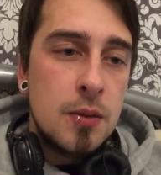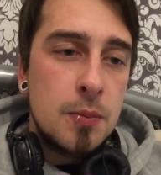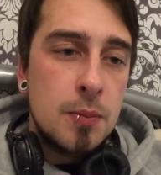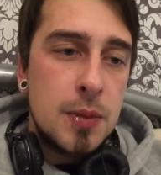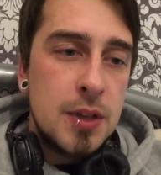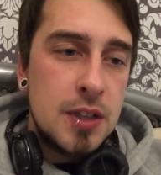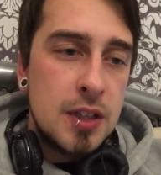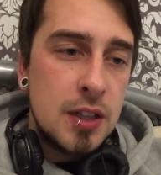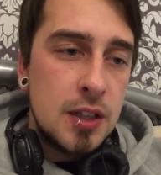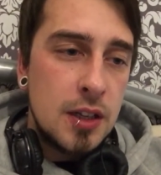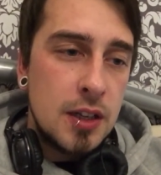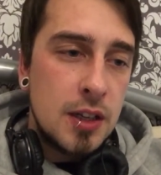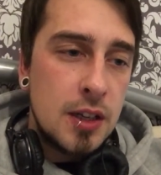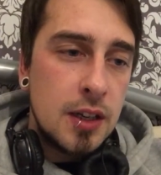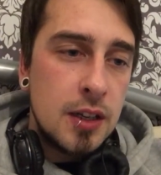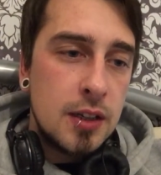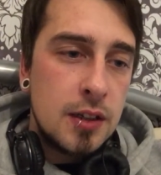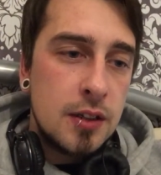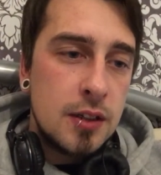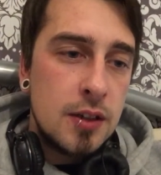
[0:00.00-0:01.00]
basically looking
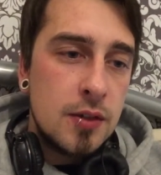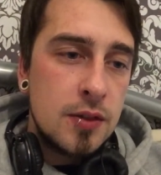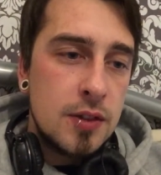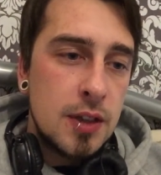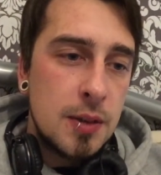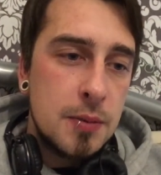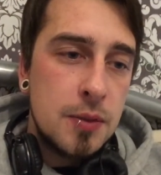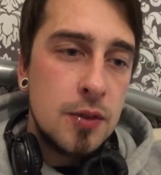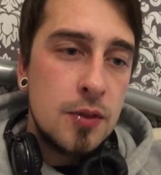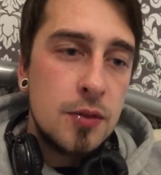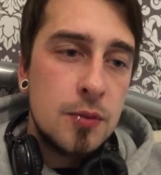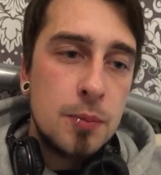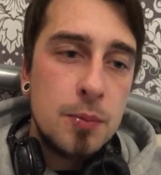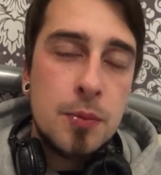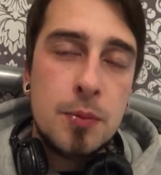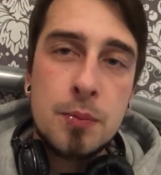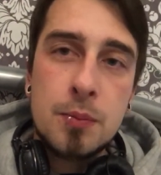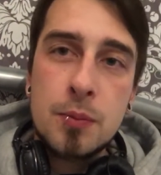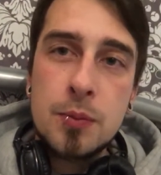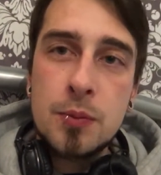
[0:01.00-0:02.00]
at different types of
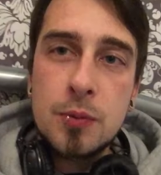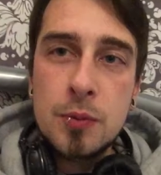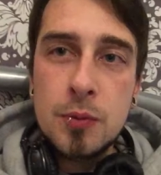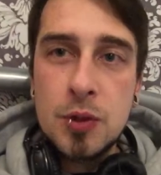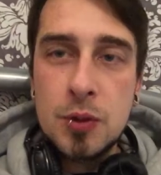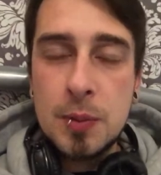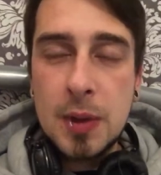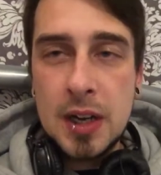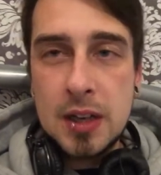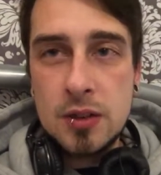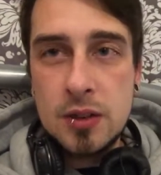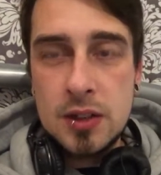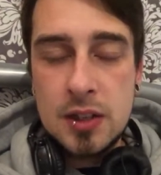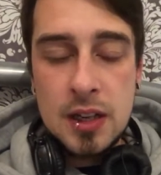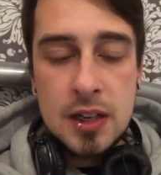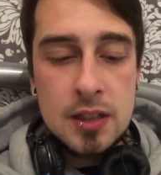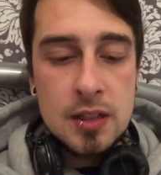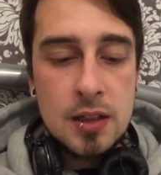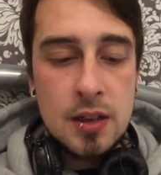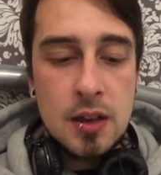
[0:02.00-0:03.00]
spectra
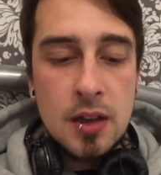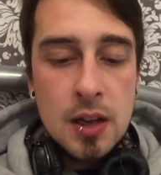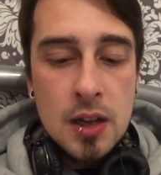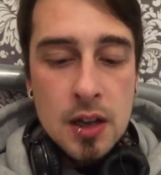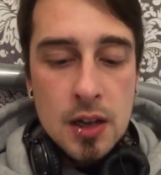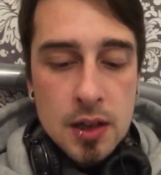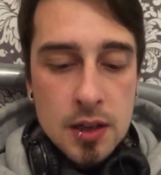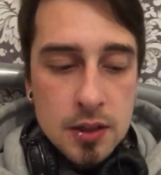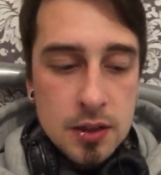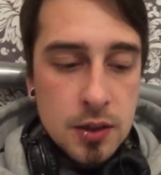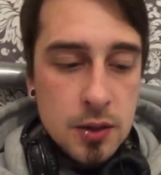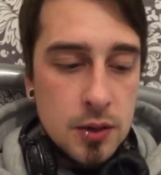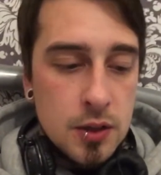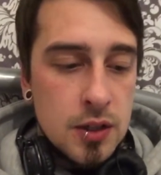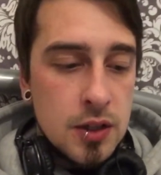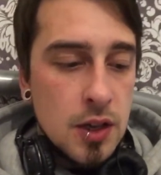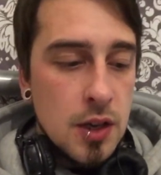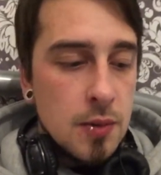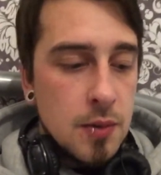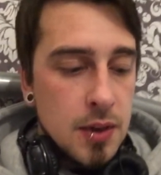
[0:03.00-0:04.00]
data to
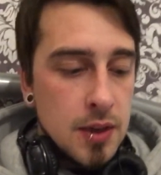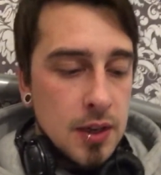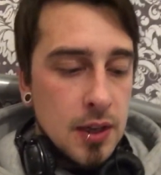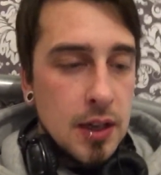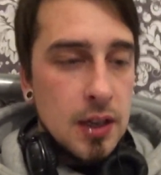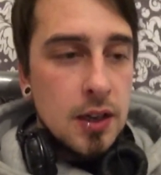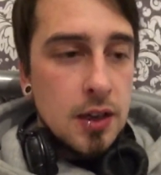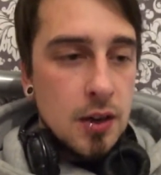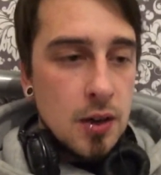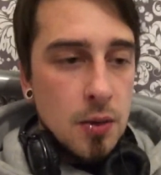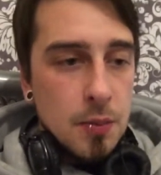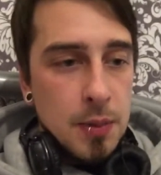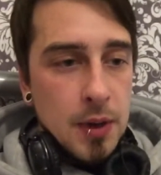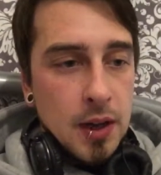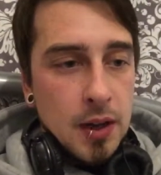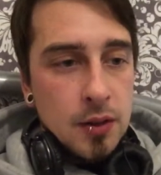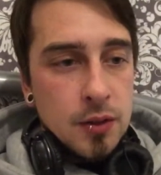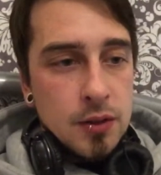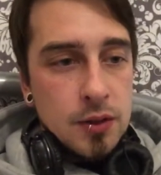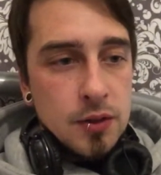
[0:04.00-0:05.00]
determine like
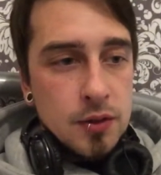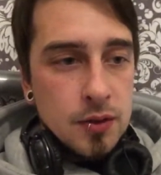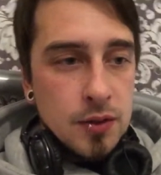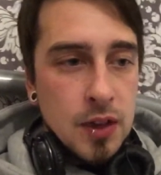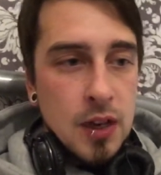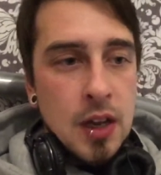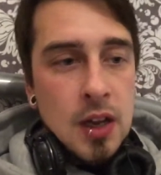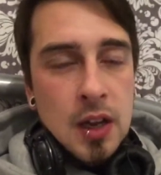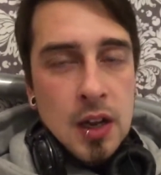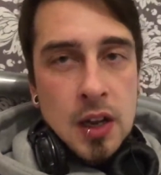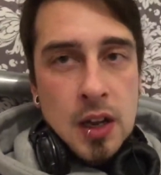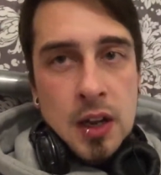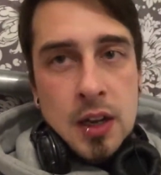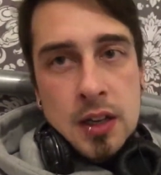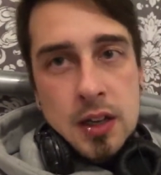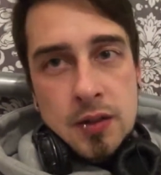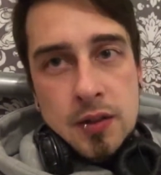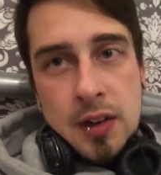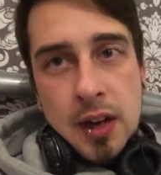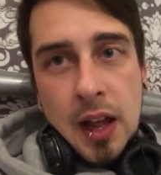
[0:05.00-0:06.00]
compounds of
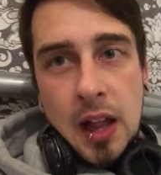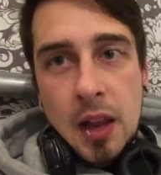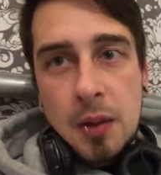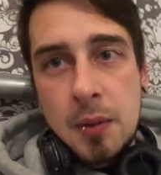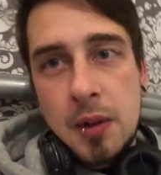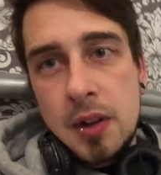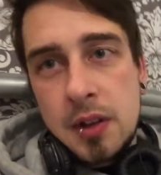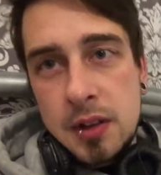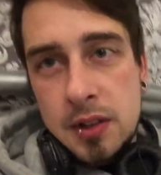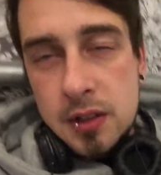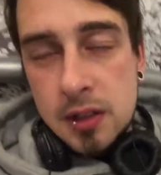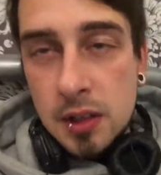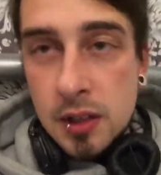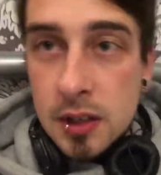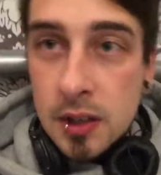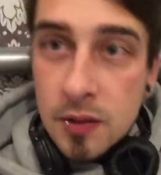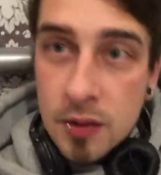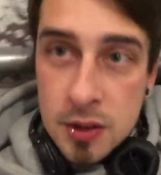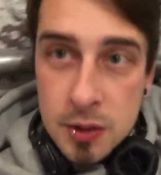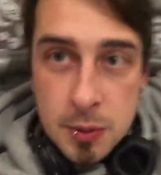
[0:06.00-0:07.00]
different elements and
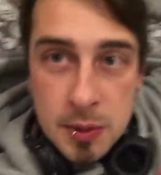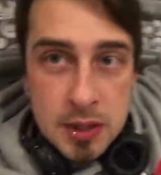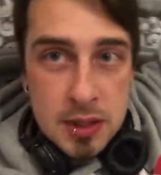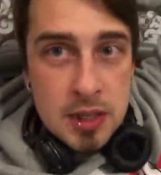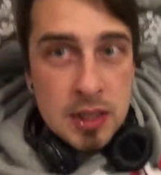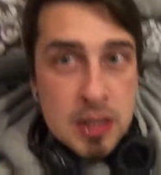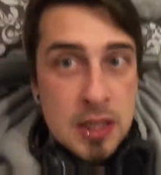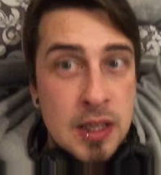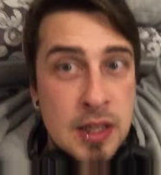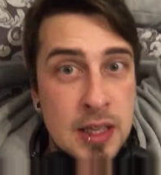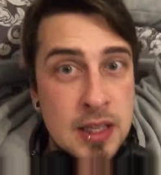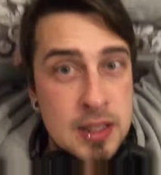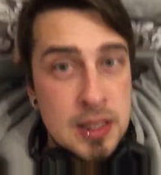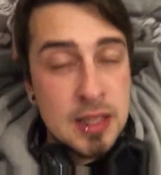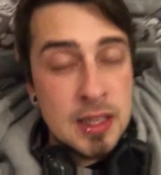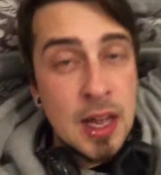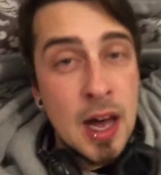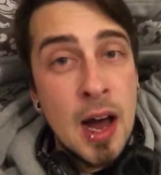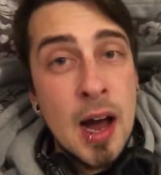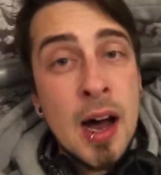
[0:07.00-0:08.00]
different species and things
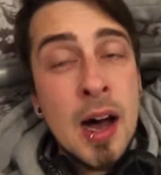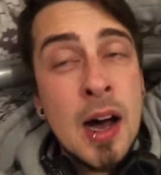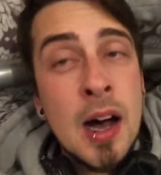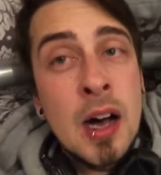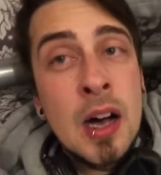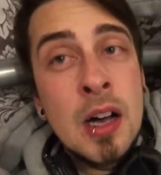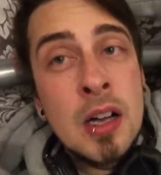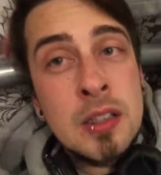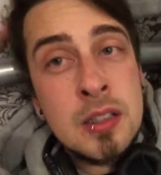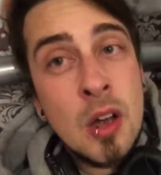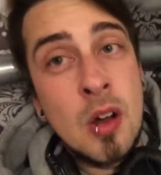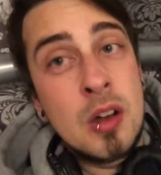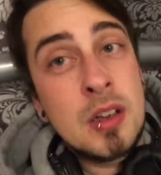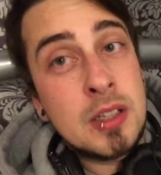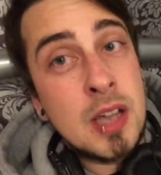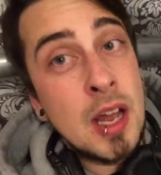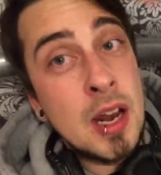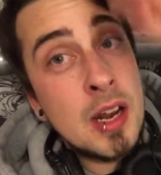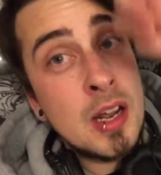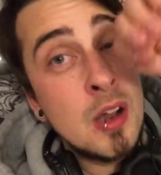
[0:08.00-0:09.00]
like that. So it's
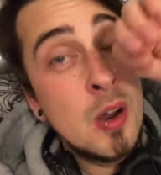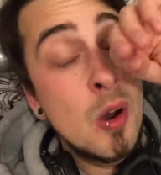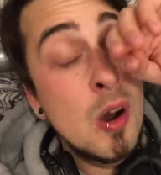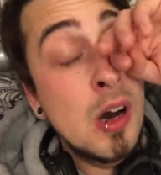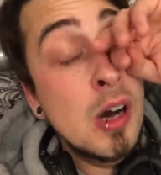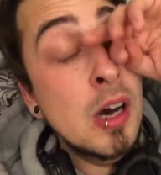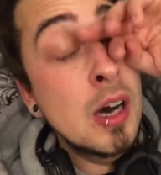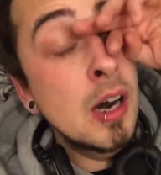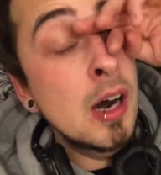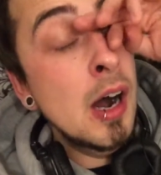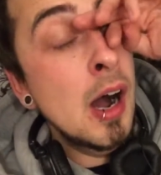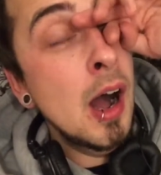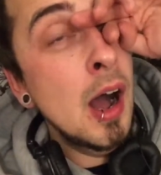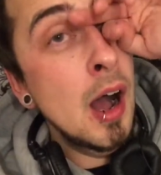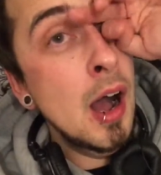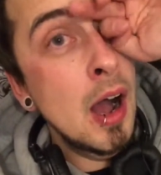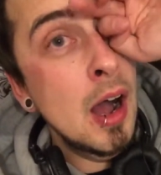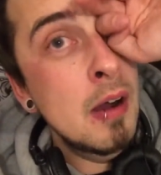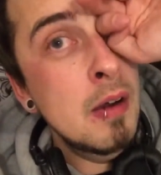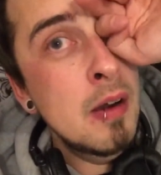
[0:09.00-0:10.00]
kind of cool.
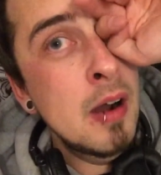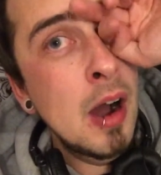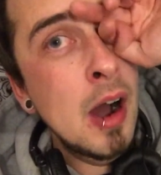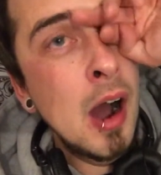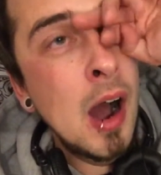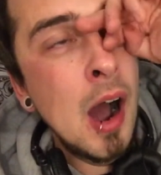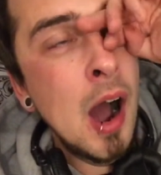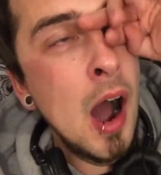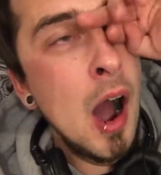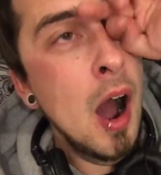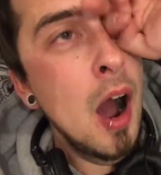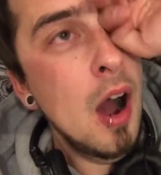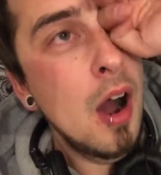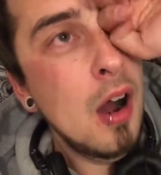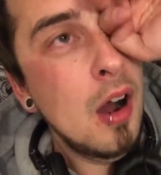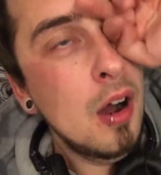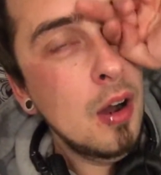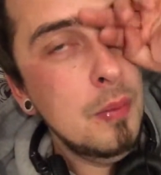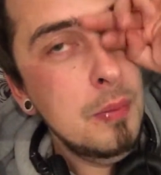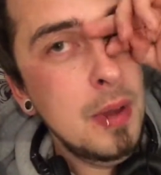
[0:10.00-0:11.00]
Um,
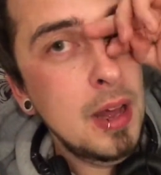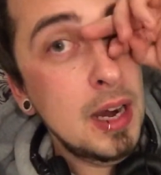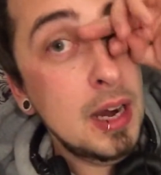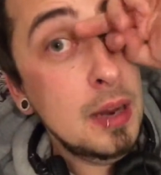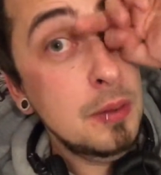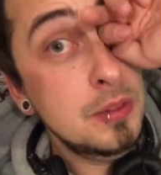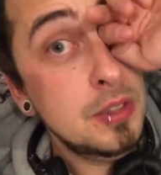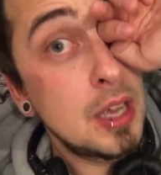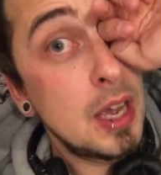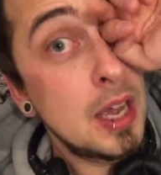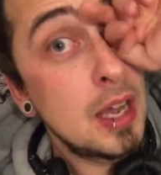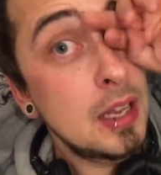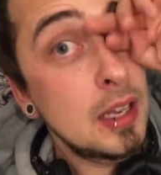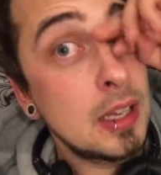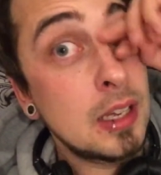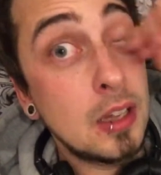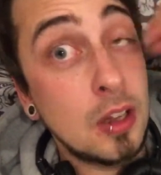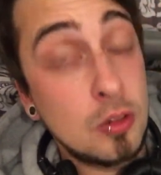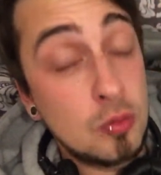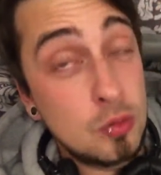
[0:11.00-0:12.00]
oh man, I'm tired,
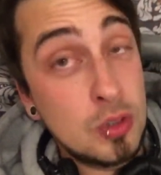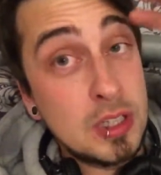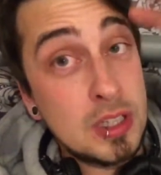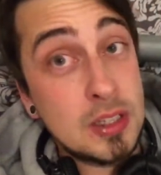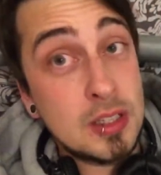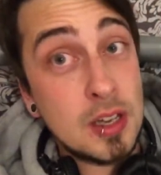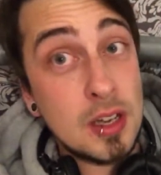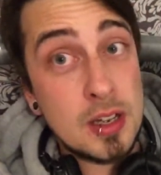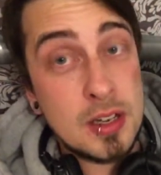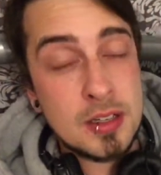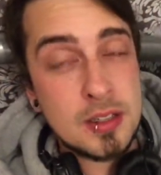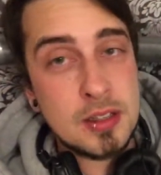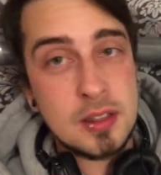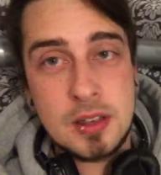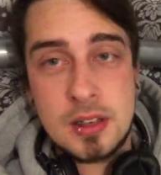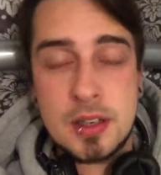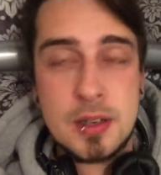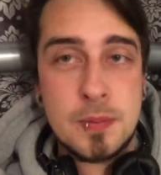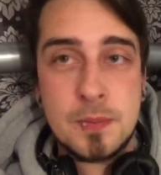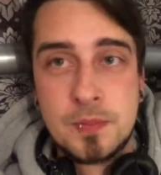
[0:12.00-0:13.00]
like really tired,
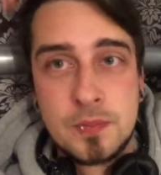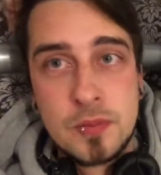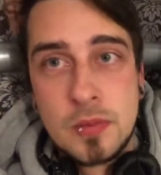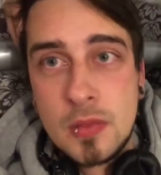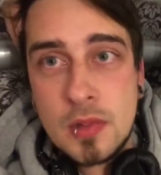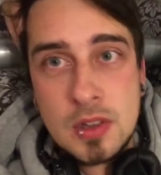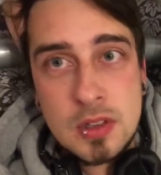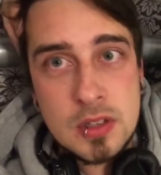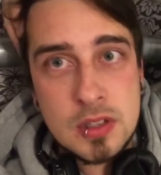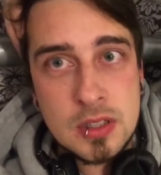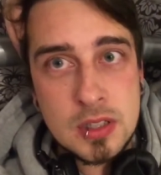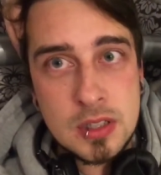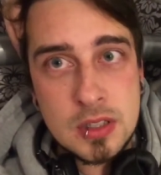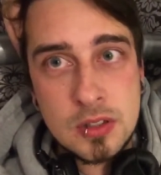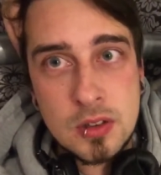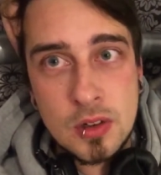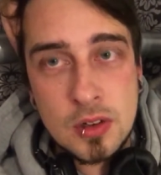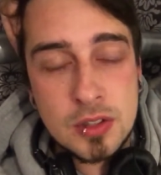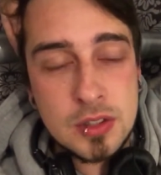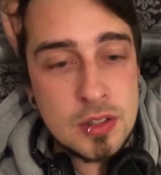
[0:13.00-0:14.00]
like just
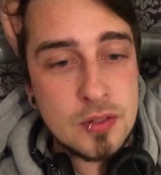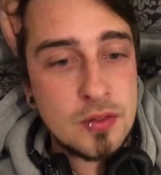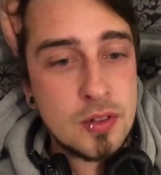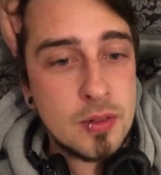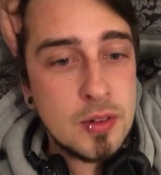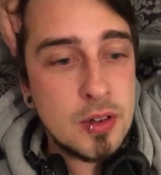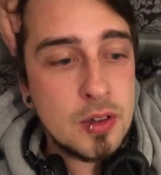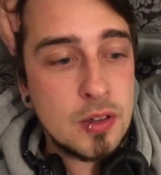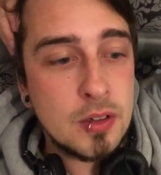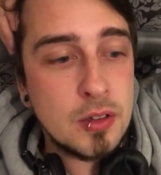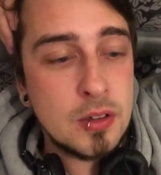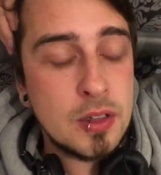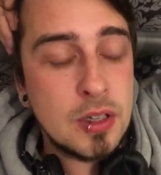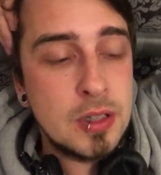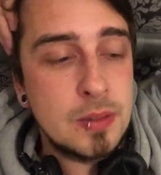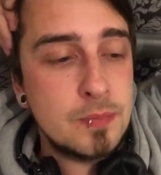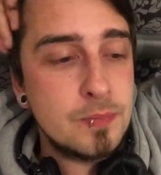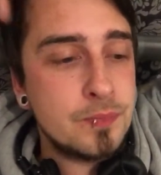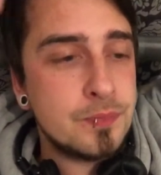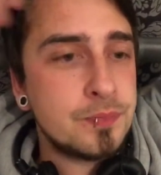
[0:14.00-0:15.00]
exhausted from it all.
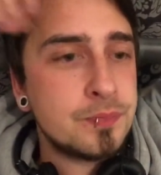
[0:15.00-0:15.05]
Um,